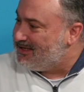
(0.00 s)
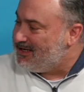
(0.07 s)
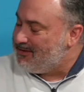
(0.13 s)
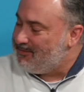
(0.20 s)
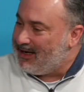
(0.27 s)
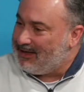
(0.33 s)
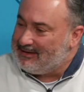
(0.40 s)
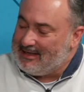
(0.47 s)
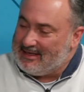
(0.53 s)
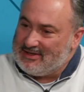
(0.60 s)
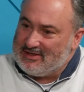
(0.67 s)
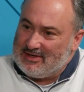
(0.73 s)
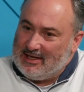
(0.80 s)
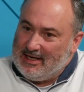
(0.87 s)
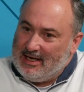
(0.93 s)
think about
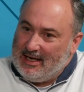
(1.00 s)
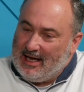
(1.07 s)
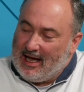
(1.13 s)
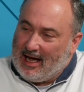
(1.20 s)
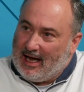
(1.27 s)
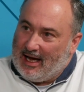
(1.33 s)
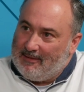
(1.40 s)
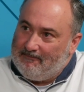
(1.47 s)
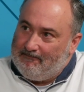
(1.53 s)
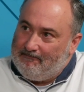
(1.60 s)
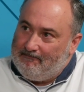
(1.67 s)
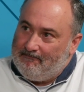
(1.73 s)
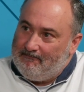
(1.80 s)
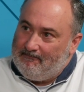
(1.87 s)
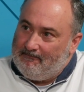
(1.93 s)
this.
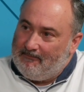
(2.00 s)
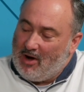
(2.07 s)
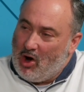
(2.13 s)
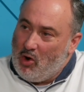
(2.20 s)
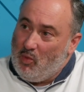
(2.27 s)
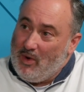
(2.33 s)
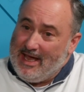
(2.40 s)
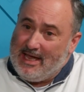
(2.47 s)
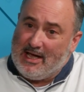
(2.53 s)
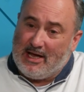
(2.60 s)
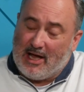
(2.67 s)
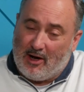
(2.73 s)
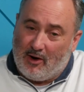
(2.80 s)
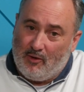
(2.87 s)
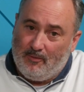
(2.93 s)
A week
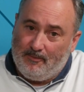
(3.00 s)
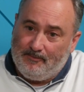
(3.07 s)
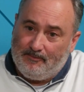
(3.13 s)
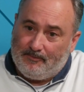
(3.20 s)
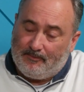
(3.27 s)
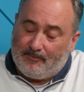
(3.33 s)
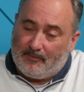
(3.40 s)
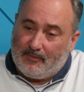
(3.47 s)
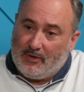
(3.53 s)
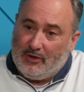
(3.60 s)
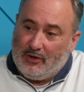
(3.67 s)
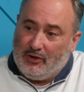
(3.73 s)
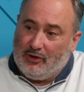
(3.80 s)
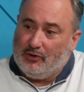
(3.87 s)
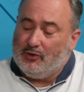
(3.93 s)
ago,
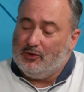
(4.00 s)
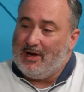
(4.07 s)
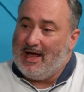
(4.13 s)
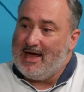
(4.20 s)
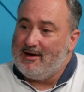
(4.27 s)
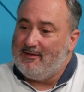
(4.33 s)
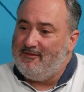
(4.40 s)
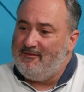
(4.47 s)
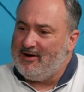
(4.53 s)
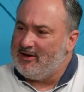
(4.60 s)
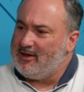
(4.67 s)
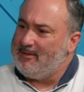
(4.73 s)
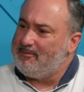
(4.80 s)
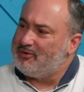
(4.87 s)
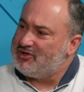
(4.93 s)
you had a
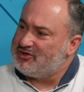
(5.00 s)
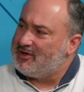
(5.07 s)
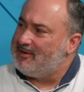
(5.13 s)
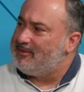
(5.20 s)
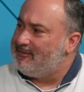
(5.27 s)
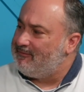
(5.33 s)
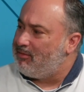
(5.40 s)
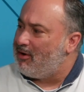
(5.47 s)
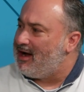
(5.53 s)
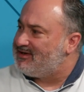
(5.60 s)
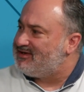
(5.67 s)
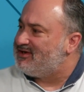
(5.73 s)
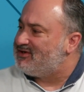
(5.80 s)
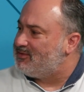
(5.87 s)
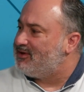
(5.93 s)
fairly prescriptive
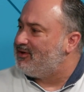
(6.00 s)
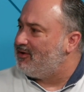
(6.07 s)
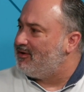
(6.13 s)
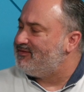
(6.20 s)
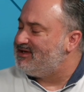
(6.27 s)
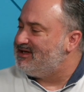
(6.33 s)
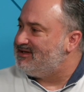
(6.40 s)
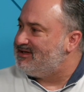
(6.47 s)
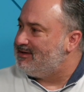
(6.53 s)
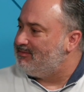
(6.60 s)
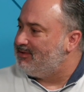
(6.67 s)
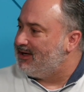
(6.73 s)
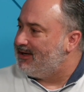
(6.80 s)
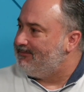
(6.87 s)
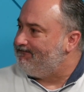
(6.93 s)
process with
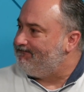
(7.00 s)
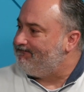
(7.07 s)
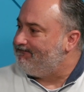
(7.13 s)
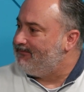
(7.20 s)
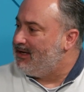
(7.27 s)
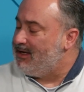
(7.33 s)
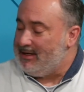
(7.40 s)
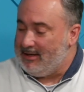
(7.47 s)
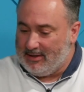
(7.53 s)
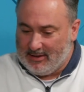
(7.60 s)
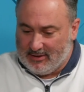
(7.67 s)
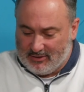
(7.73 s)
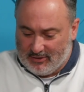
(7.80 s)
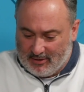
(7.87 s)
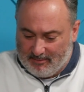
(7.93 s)
OFCCP.
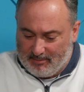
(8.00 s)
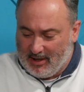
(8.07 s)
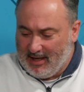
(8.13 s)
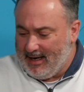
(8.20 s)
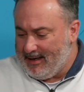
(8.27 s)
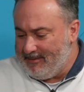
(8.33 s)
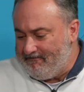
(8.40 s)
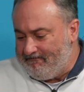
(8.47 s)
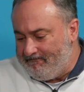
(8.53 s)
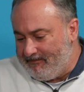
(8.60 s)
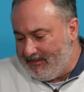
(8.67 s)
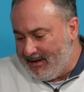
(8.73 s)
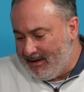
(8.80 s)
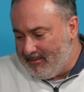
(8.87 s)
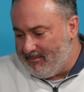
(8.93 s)
You do your plan,
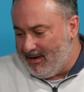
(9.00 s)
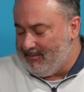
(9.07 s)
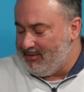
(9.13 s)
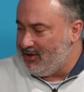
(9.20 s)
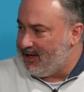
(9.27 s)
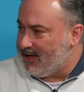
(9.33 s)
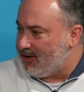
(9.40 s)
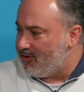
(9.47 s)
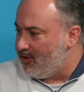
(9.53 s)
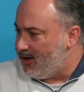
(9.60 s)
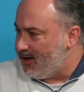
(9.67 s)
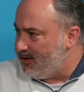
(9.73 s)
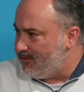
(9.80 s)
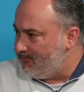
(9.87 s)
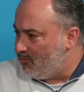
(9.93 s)
maybe you get an
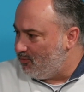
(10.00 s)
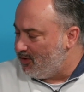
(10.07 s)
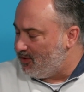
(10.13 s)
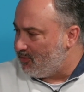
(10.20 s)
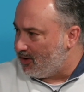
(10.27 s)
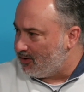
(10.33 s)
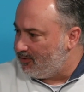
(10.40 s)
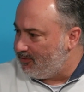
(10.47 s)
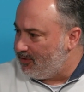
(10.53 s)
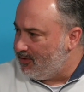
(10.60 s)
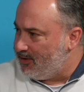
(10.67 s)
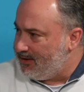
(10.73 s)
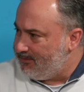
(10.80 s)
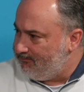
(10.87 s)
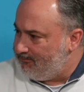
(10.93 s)
audit, we work
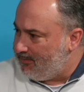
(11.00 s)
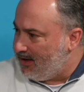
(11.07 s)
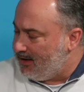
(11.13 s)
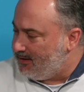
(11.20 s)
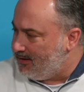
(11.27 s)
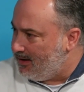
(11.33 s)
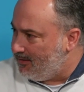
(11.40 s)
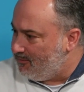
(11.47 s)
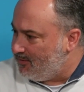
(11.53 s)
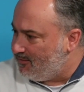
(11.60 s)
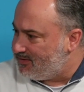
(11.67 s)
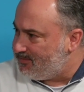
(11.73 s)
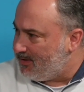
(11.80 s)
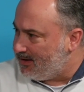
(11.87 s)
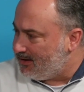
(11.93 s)
through it, and
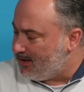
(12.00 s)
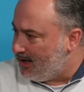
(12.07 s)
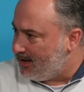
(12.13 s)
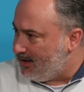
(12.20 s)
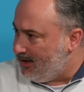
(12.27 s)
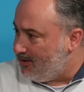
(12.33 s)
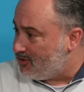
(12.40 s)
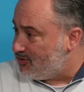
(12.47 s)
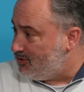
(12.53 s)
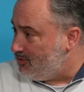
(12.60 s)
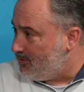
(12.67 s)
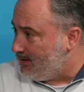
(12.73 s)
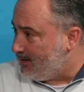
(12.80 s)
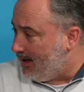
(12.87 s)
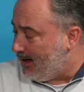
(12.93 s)
we've spent a lot of years
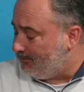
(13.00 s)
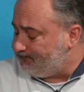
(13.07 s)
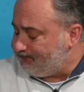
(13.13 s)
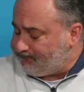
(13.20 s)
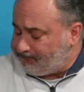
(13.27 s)
doing that.